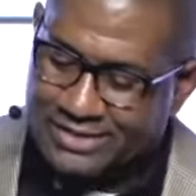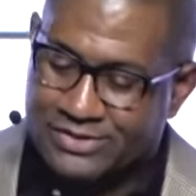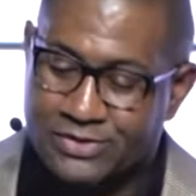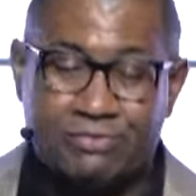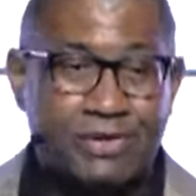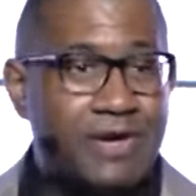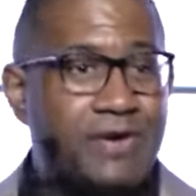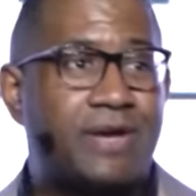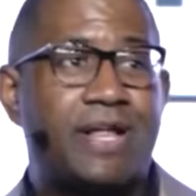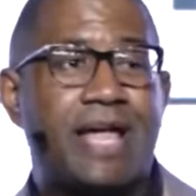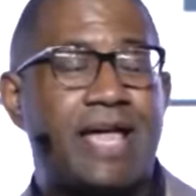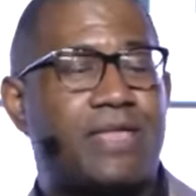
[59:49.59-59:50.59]
And so if you're here
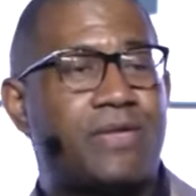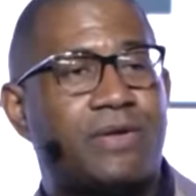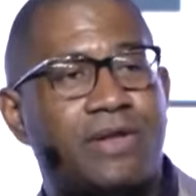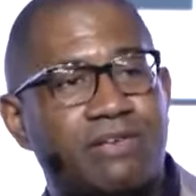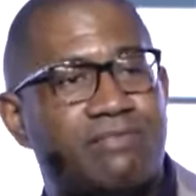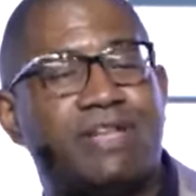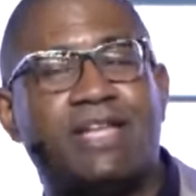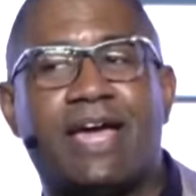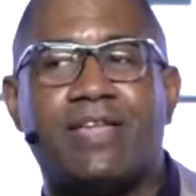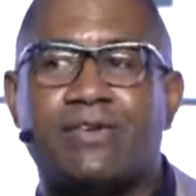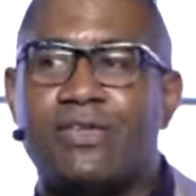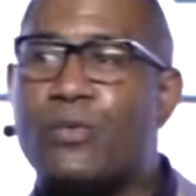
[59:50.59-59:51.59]
today and you're living
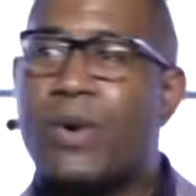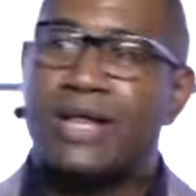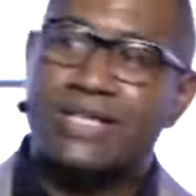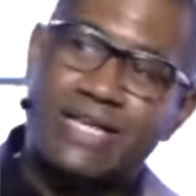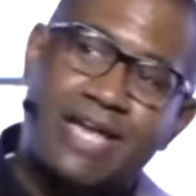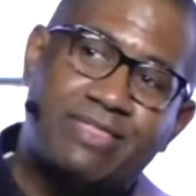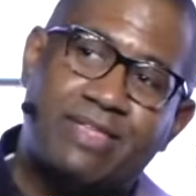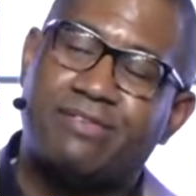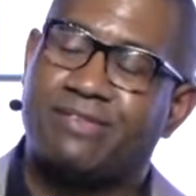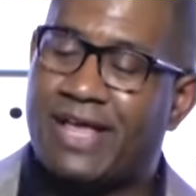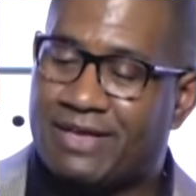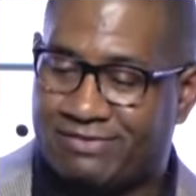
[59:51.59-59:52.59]
together and you want to take
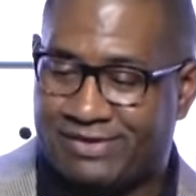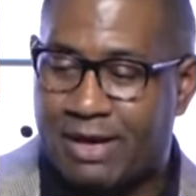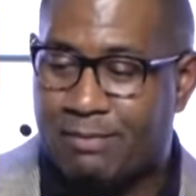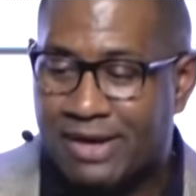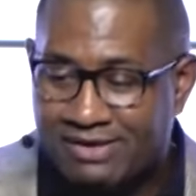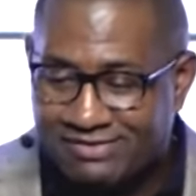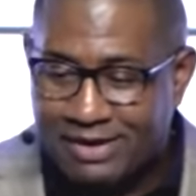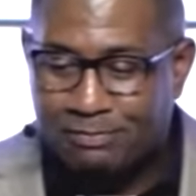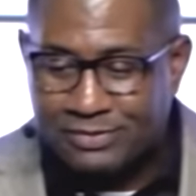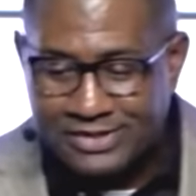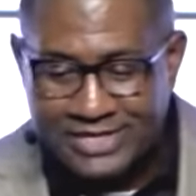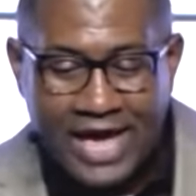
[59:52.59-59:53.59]
this next step,
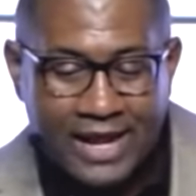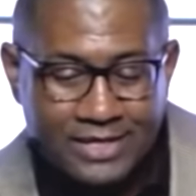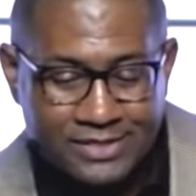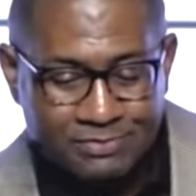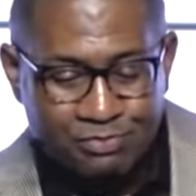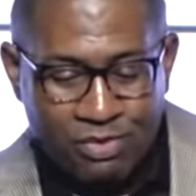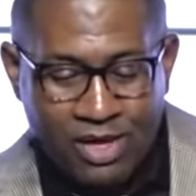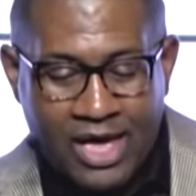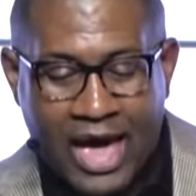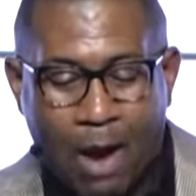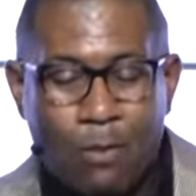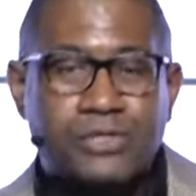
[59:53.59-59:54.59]
accept the challenge,
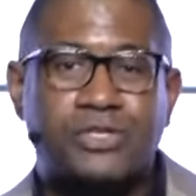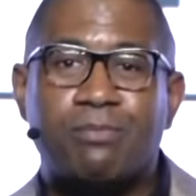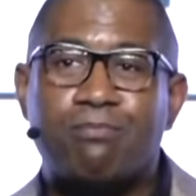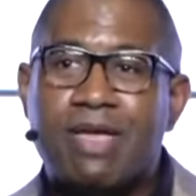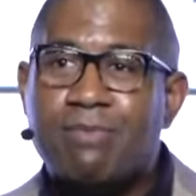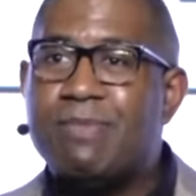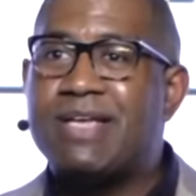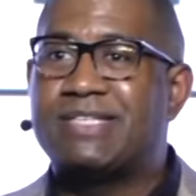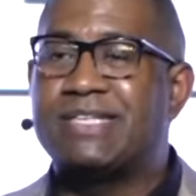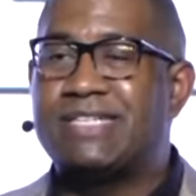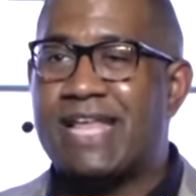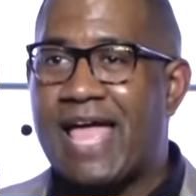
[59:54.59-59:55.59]
I want you to meet me
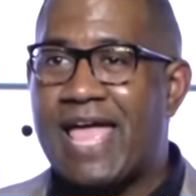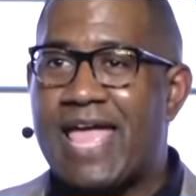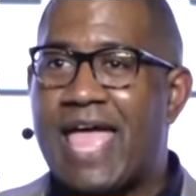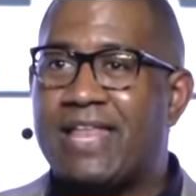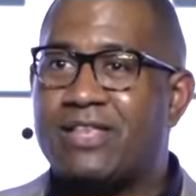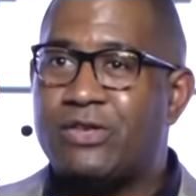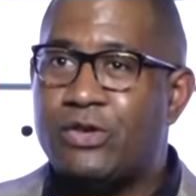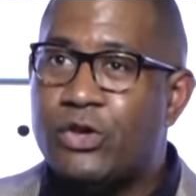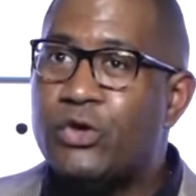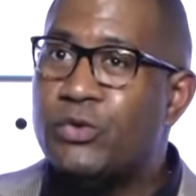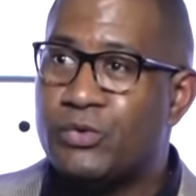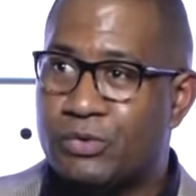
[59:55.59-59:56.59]
today at
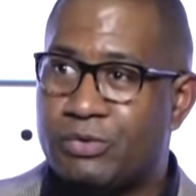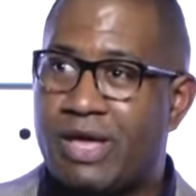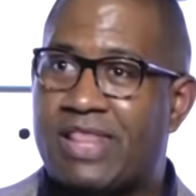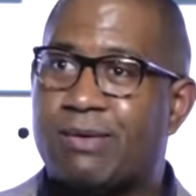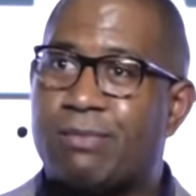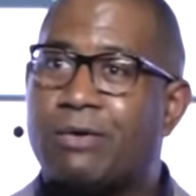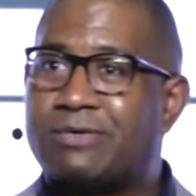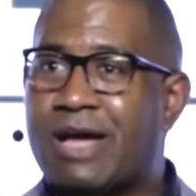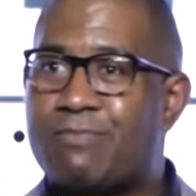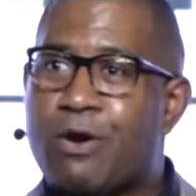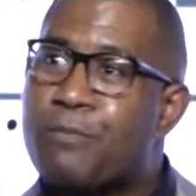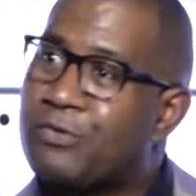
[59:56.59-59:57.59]
noon in the
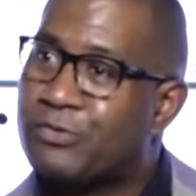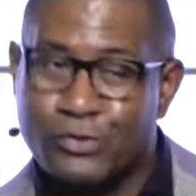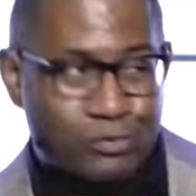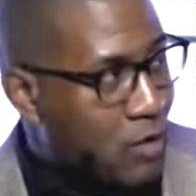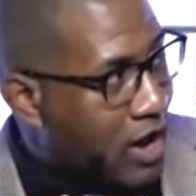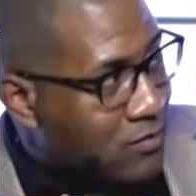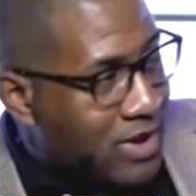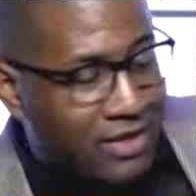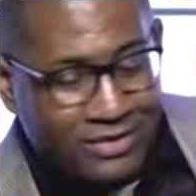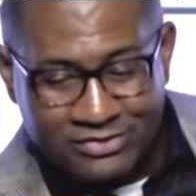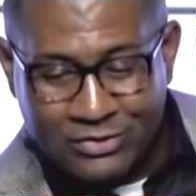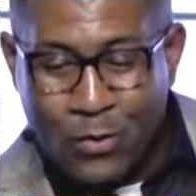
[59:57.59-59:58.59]
multi-purpose room right
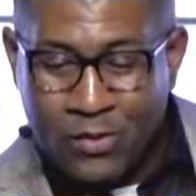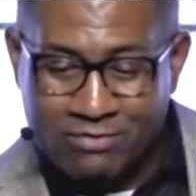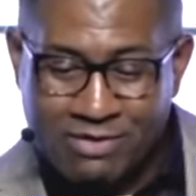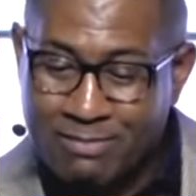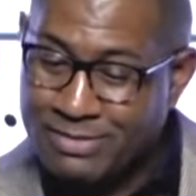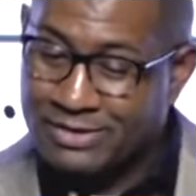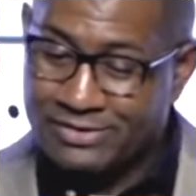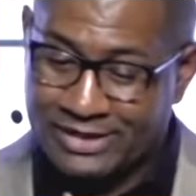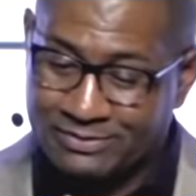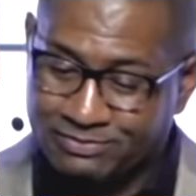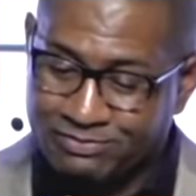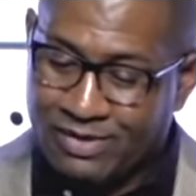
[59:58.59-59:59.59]
around this corner of our building.